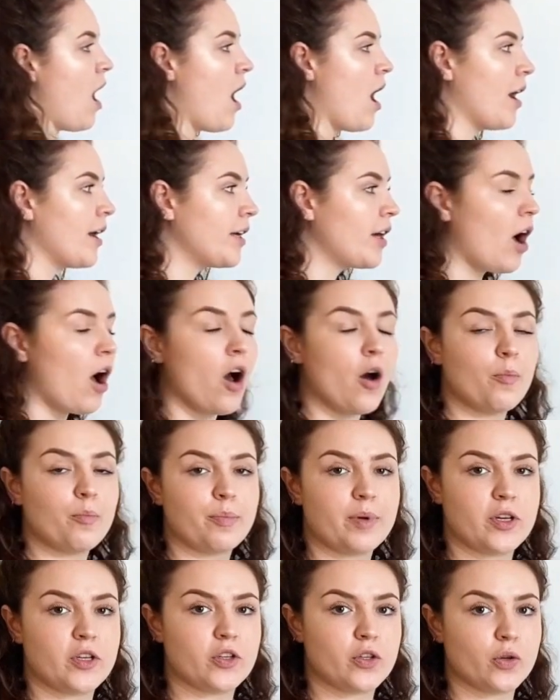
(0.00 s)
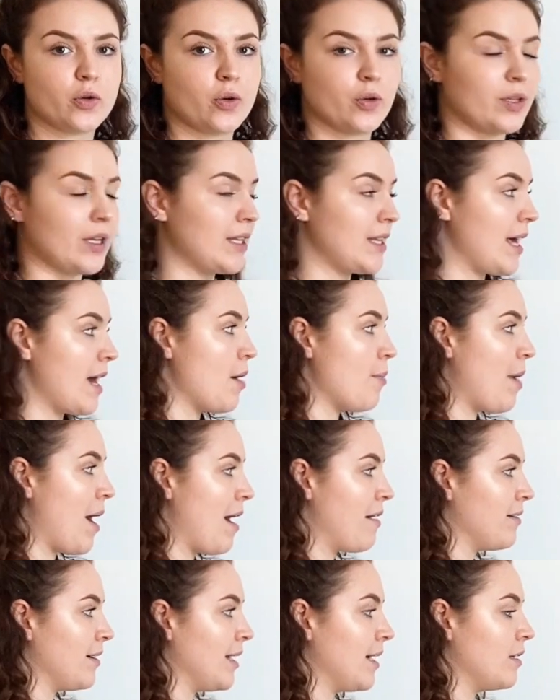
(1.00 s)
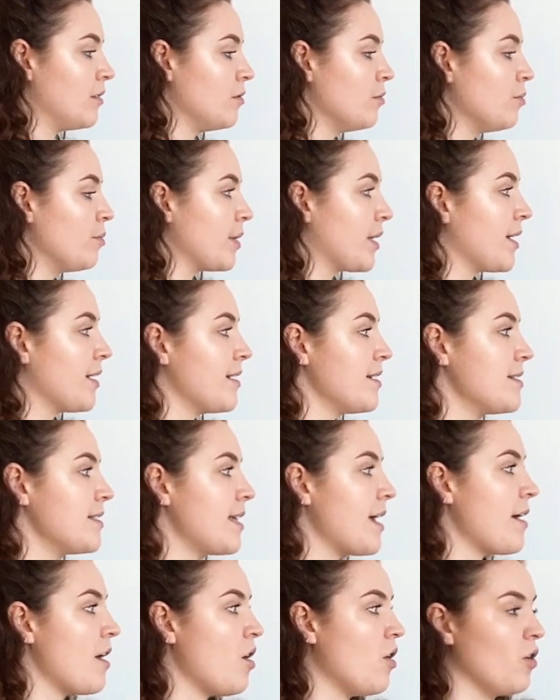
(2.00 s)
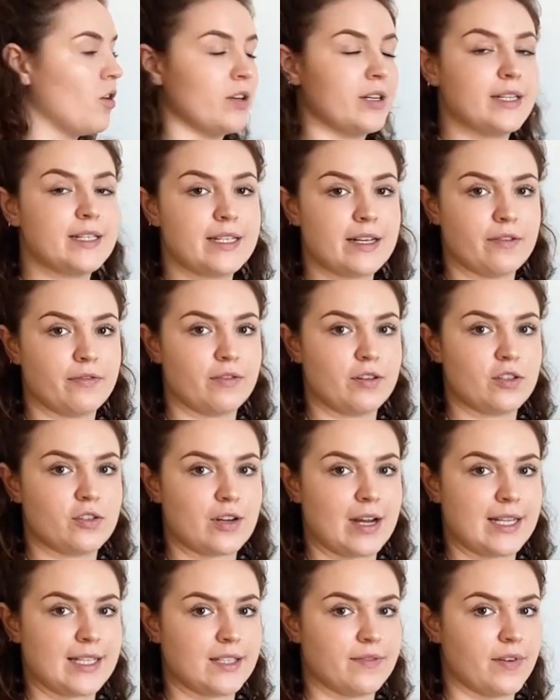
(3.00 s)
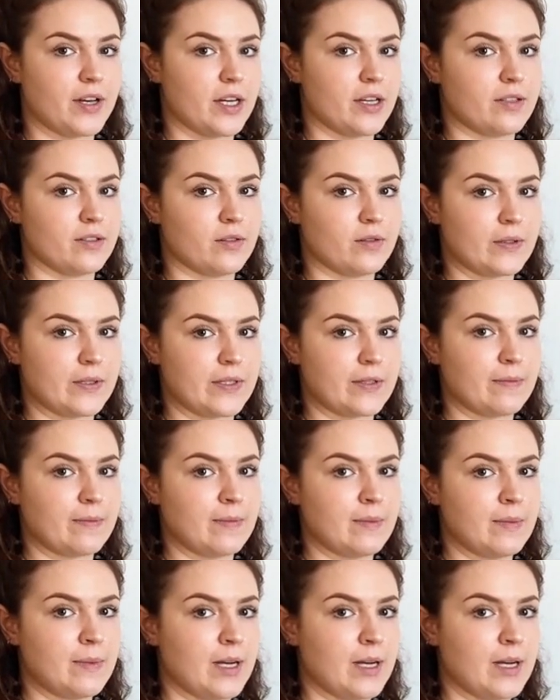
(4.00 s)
I can't be sure that they are parallel because they are on different transversals.